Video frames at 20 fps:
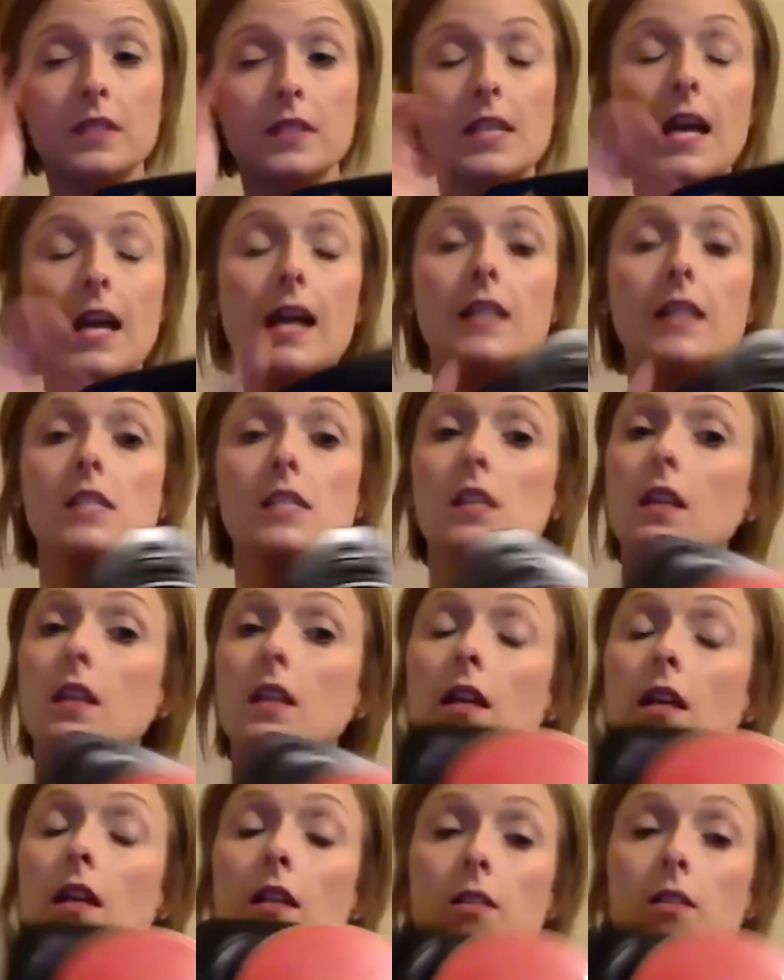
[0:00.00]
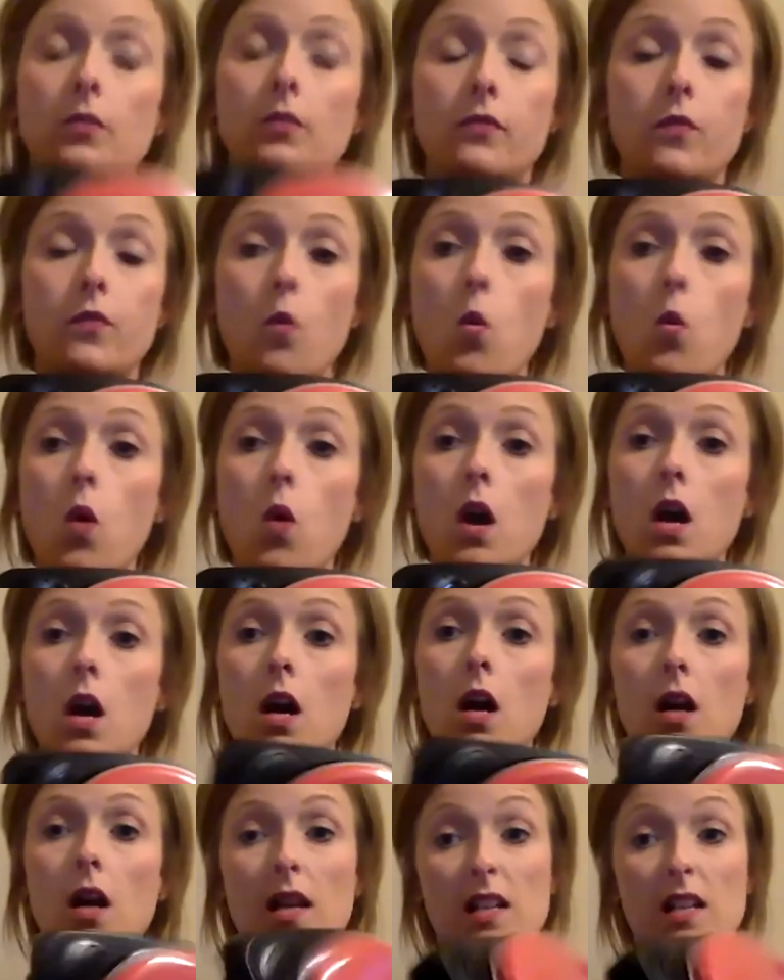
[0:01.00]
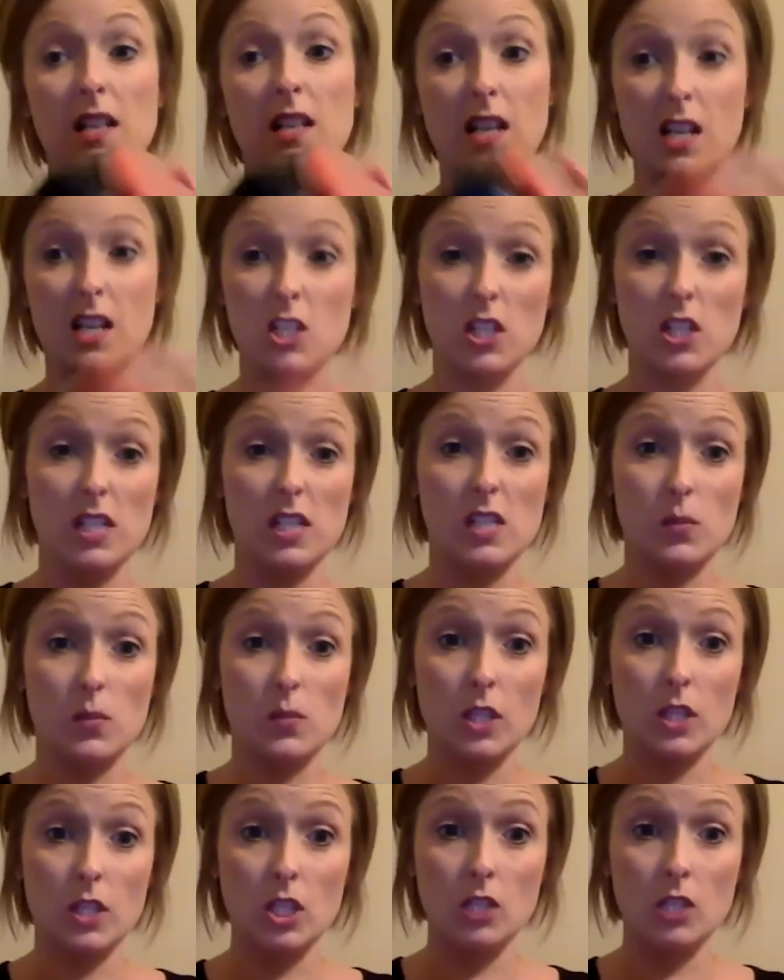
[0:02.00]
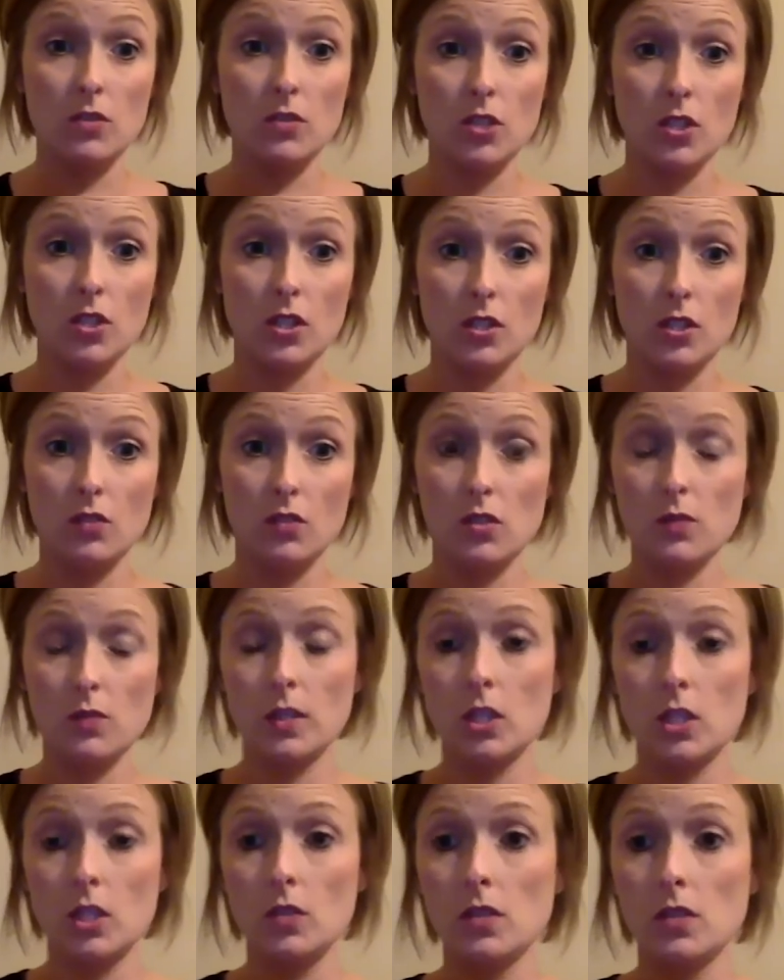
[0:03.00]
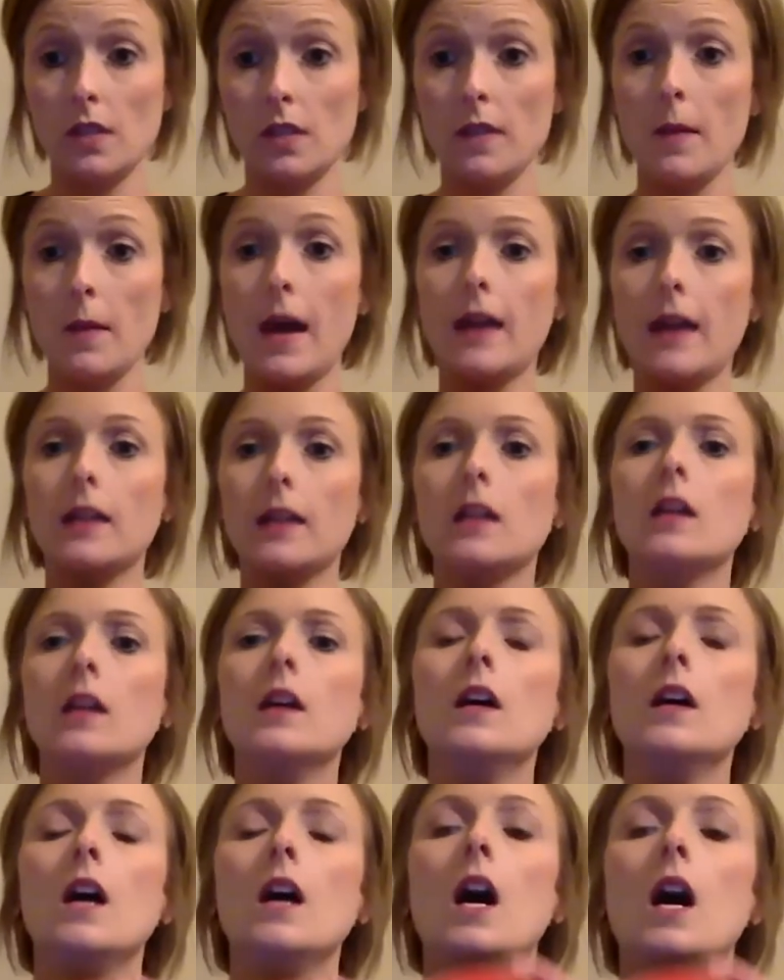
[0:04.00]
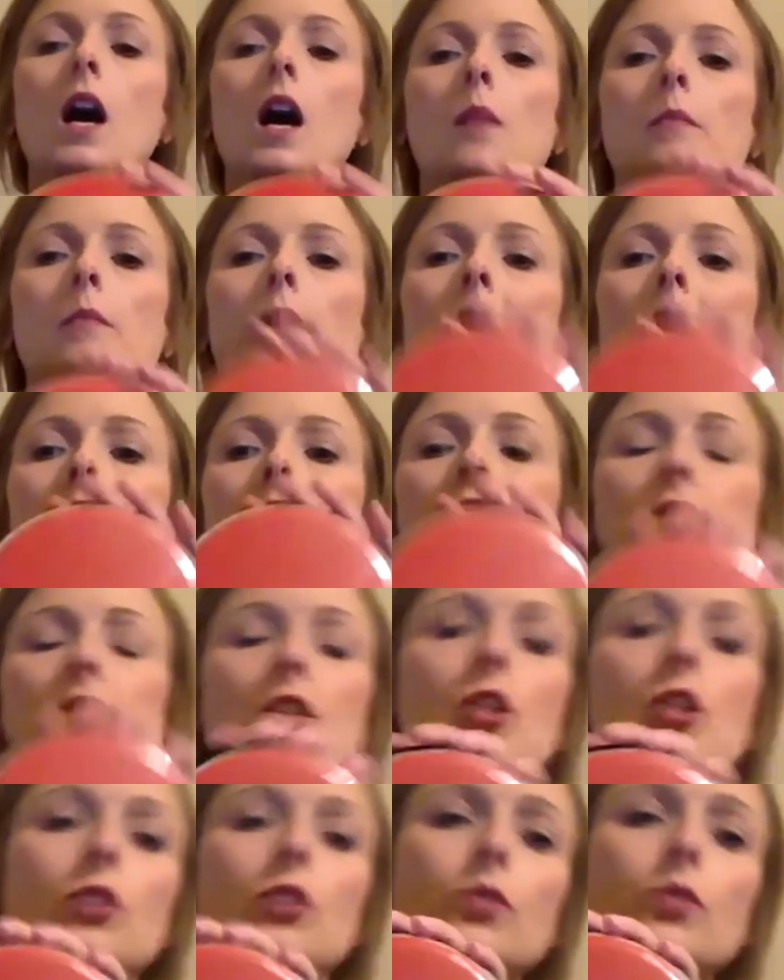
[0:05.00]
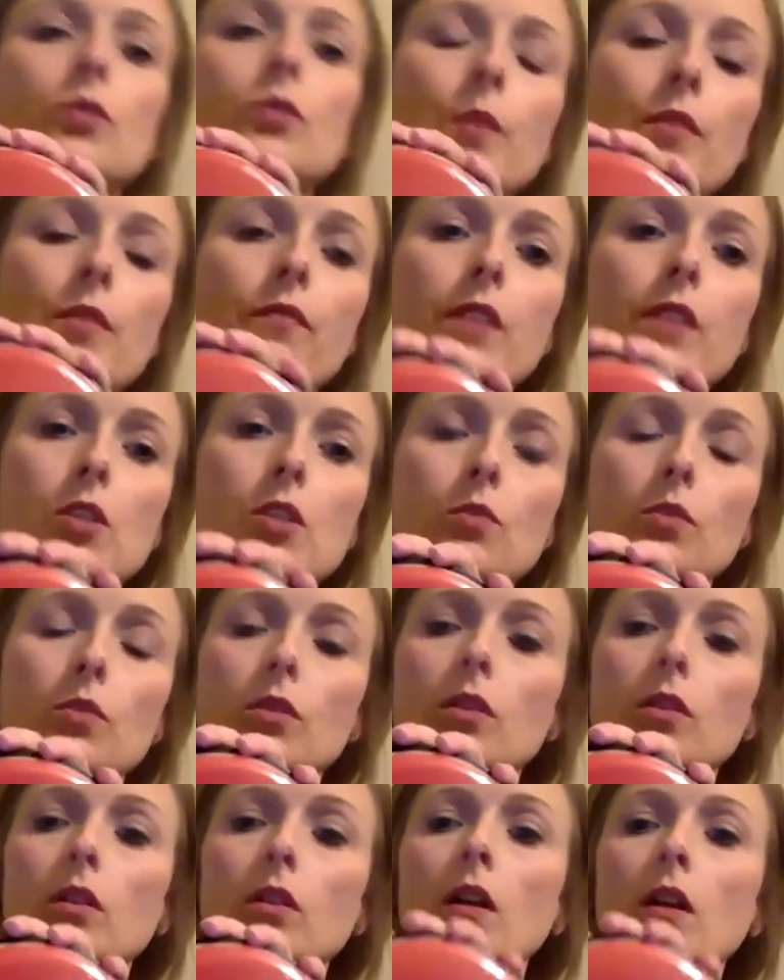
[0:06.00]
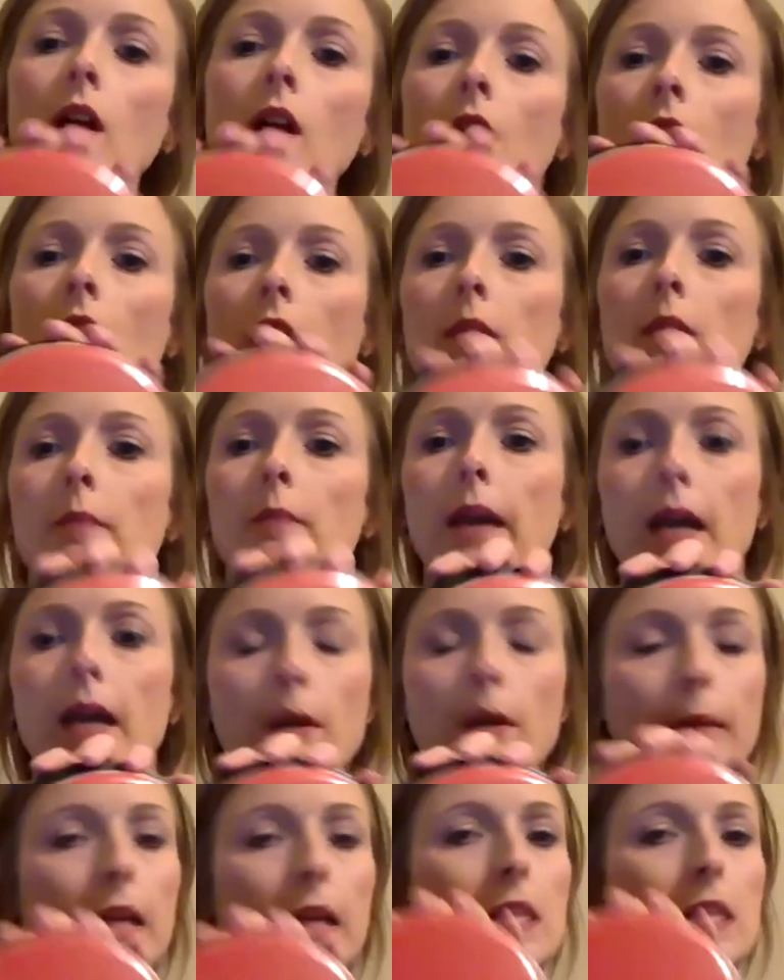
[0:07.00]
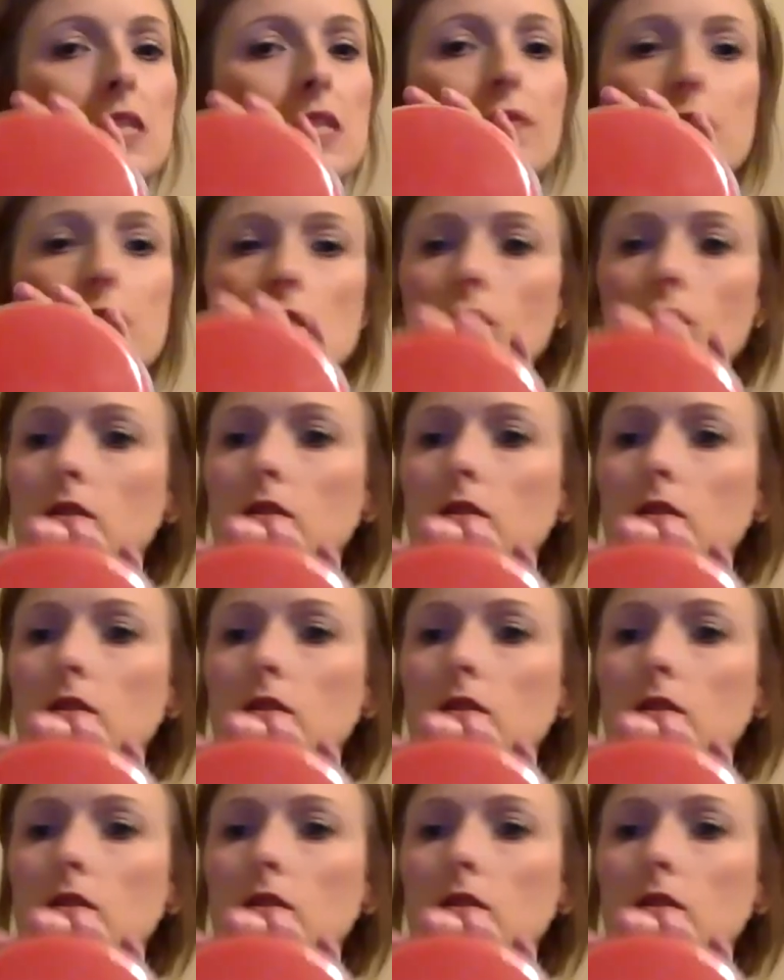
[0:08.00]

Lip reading: Excellent for actually switch use. You can use switch use on the back, but for children with visual impairments, physical